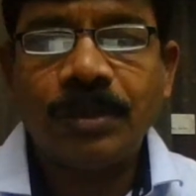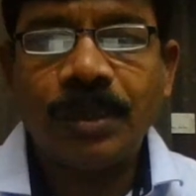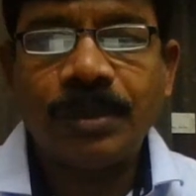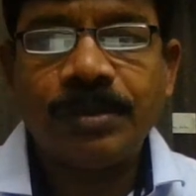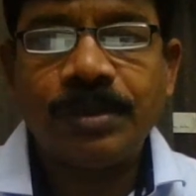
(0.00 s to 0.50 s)

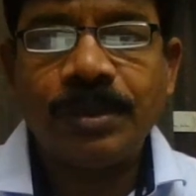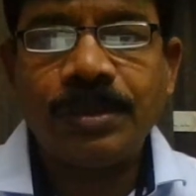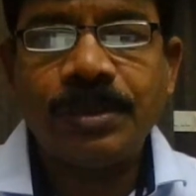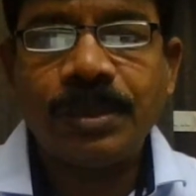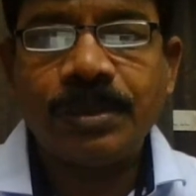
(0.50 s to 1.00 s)
That is
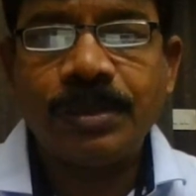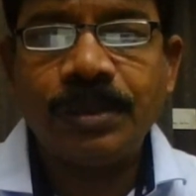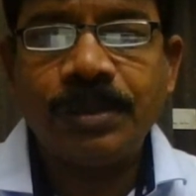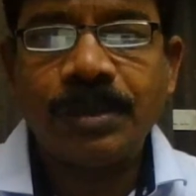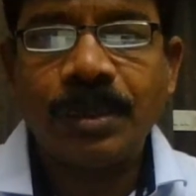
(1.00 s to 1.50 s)

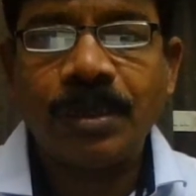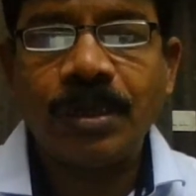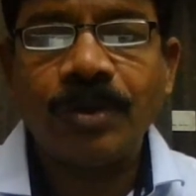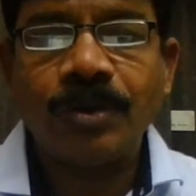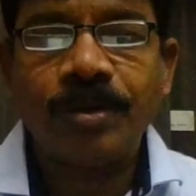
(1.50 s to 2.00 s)
CGST, central
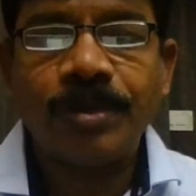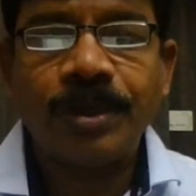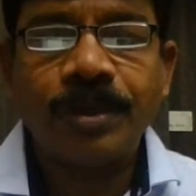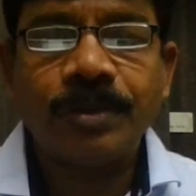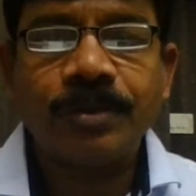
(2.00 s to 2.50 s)
government